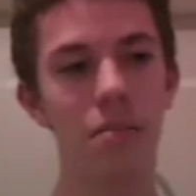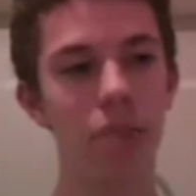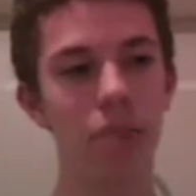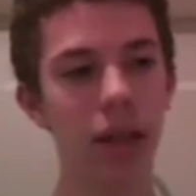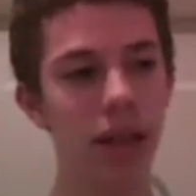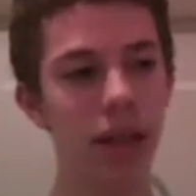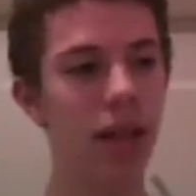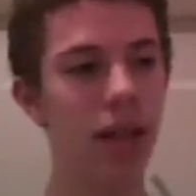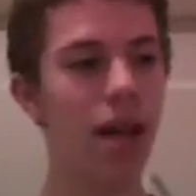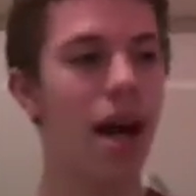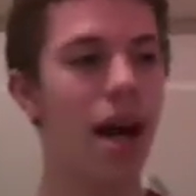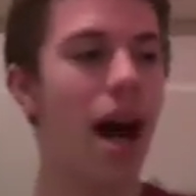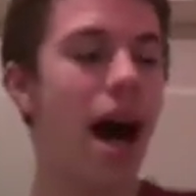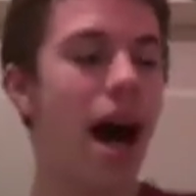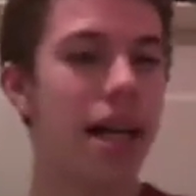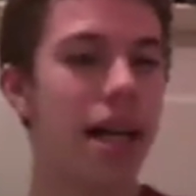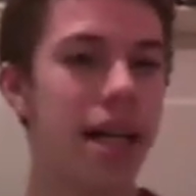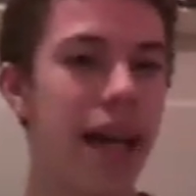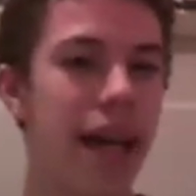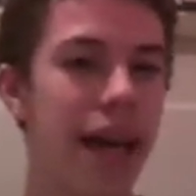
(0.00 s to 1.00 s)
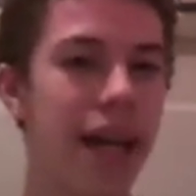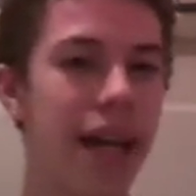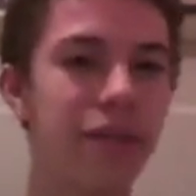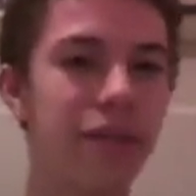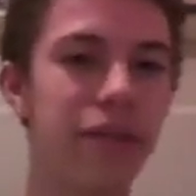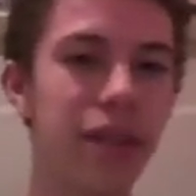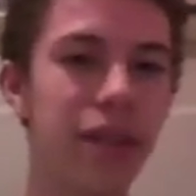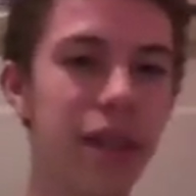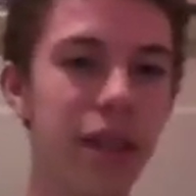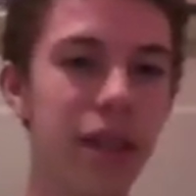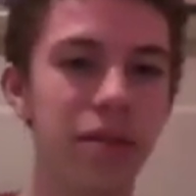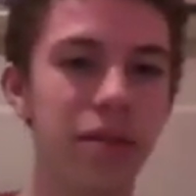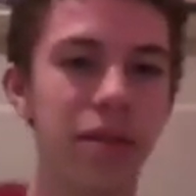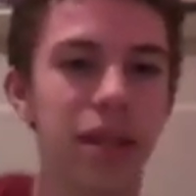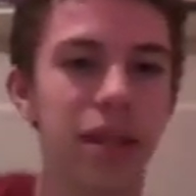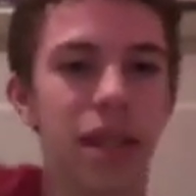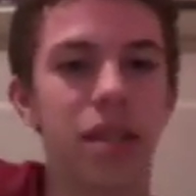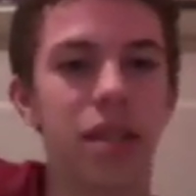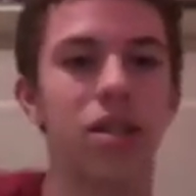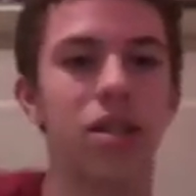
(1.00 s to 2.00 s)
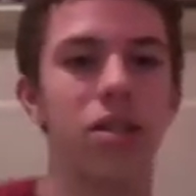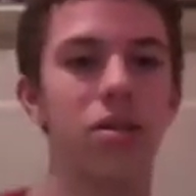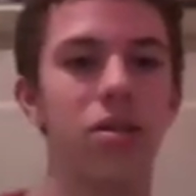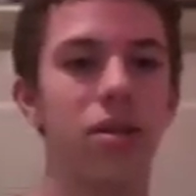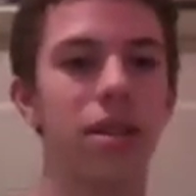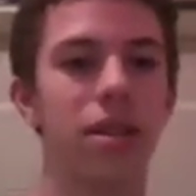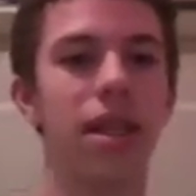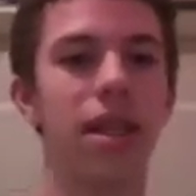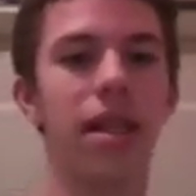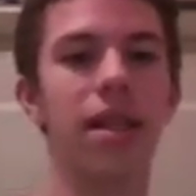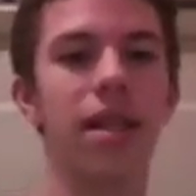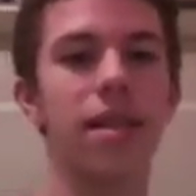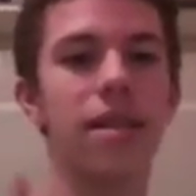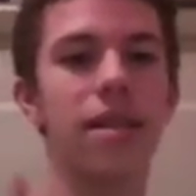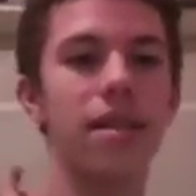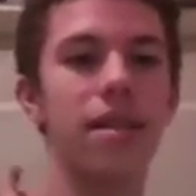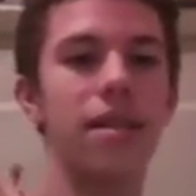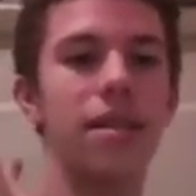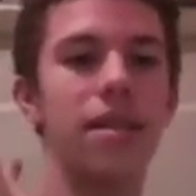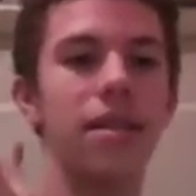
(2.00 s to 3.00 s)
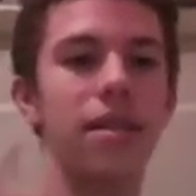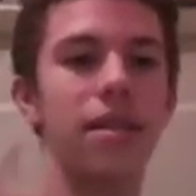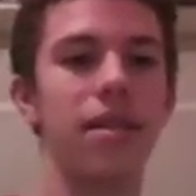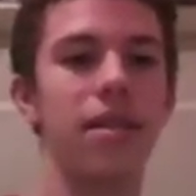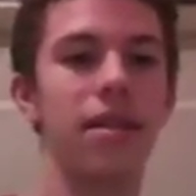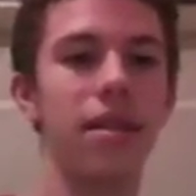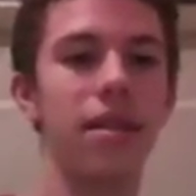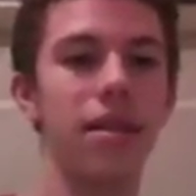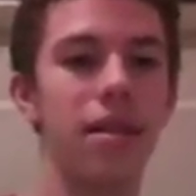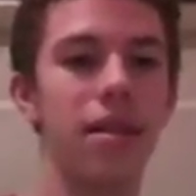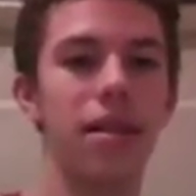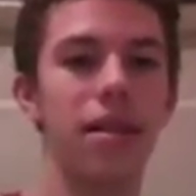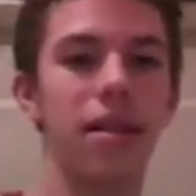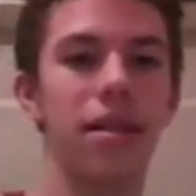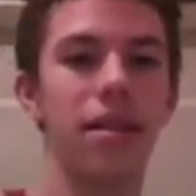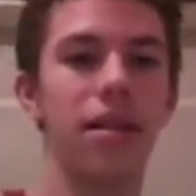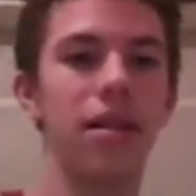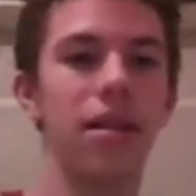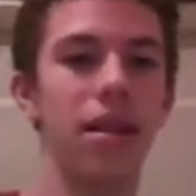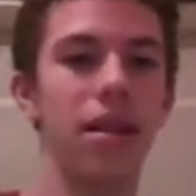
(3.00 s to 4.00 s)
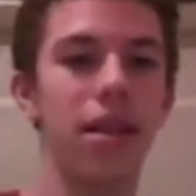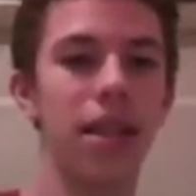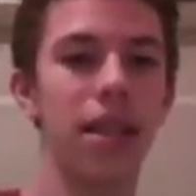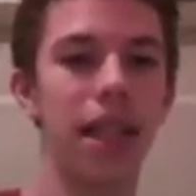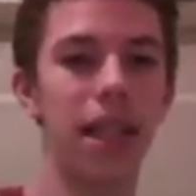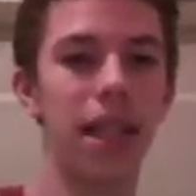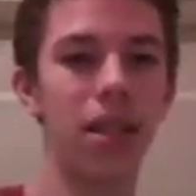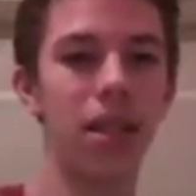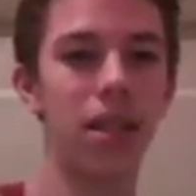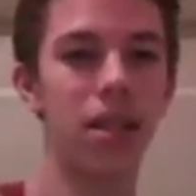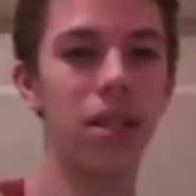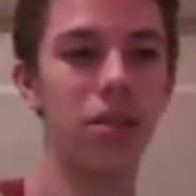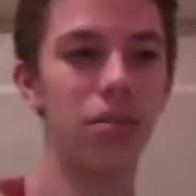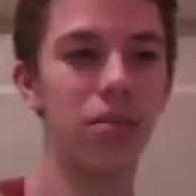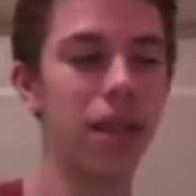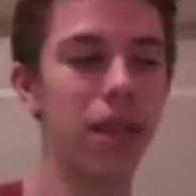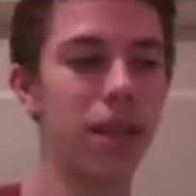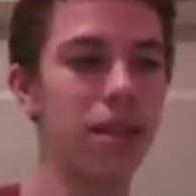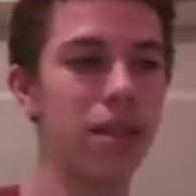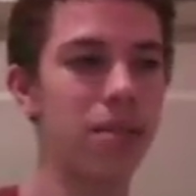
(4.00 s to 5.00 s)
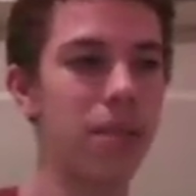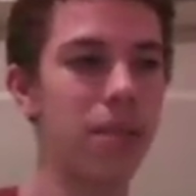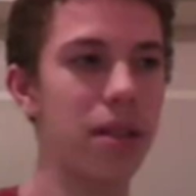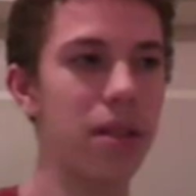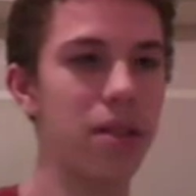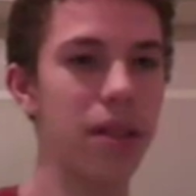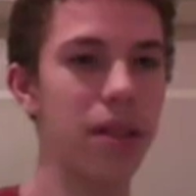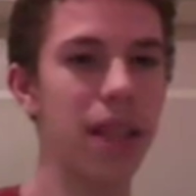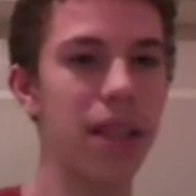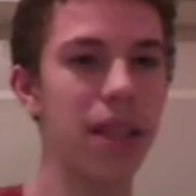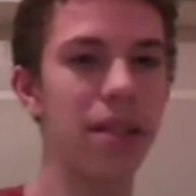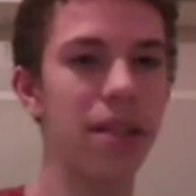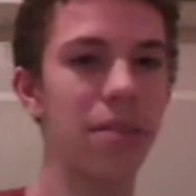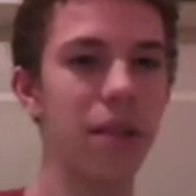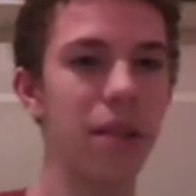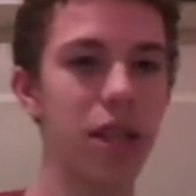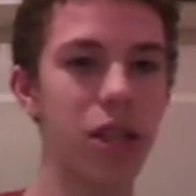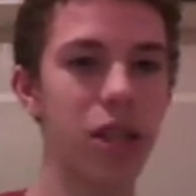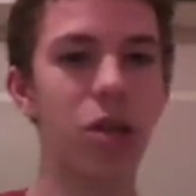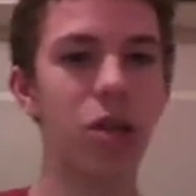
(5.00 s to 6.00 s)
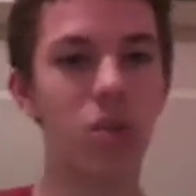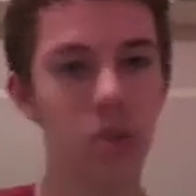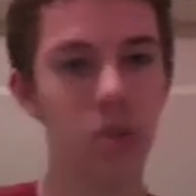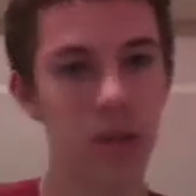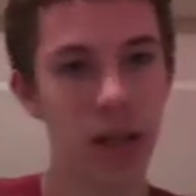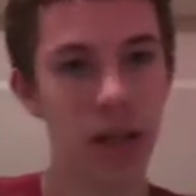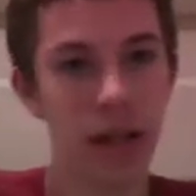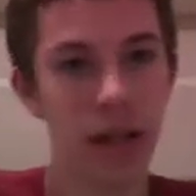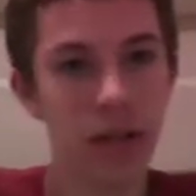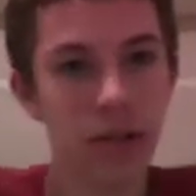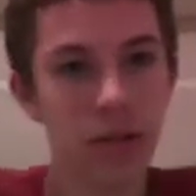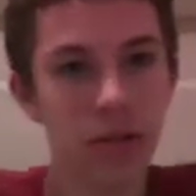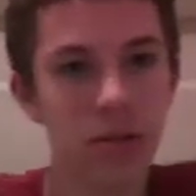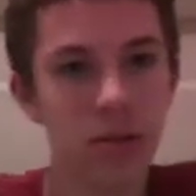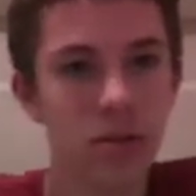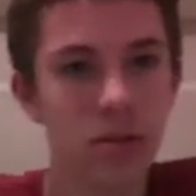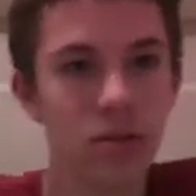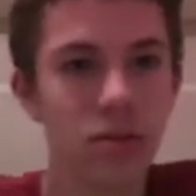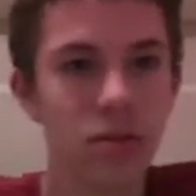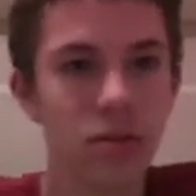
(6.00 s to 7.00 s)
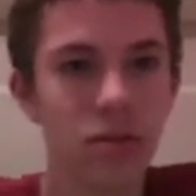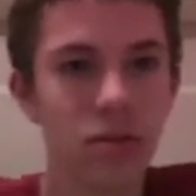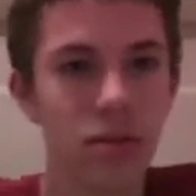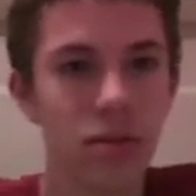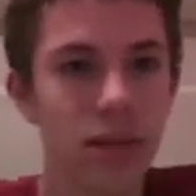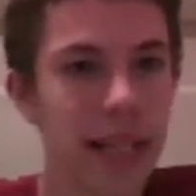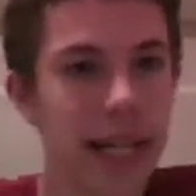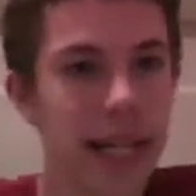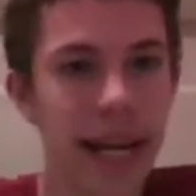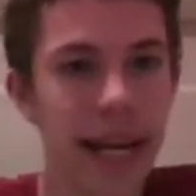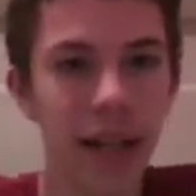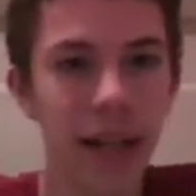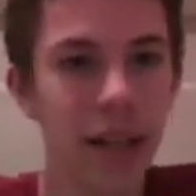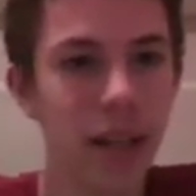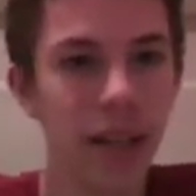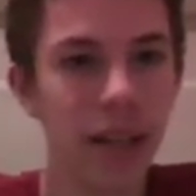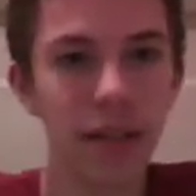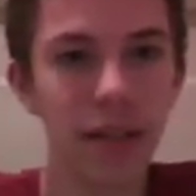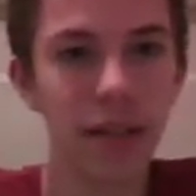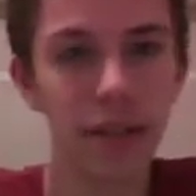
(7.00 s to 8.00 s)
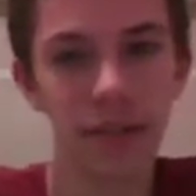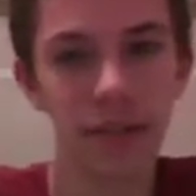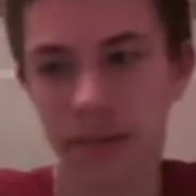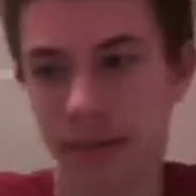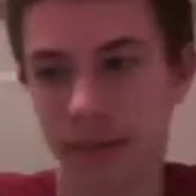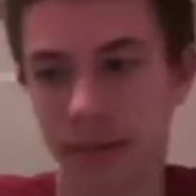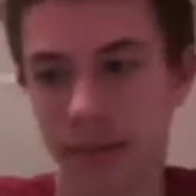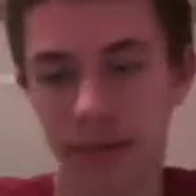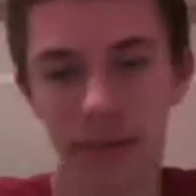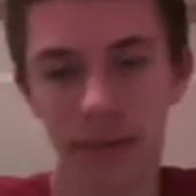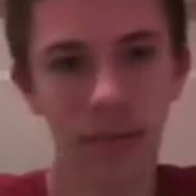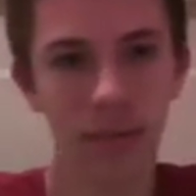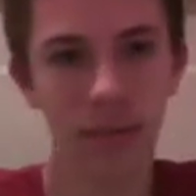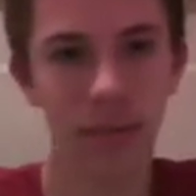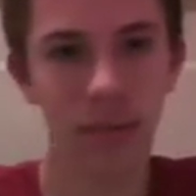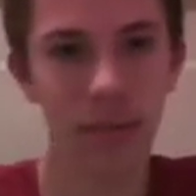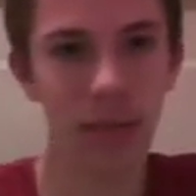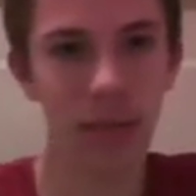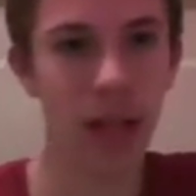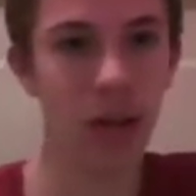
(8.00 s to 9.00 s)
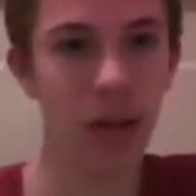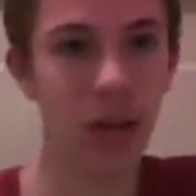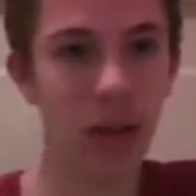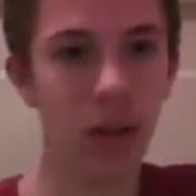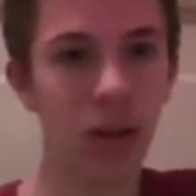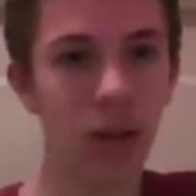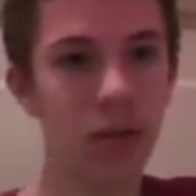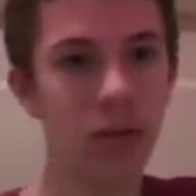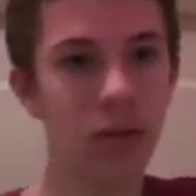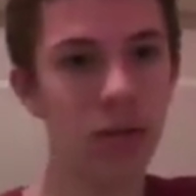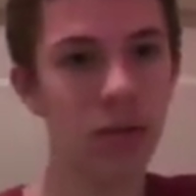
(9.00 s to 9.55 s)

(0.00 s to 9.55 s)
But I can feel, even with that short test, that all the weight's being directed to my shoulder now. That ain't good at all.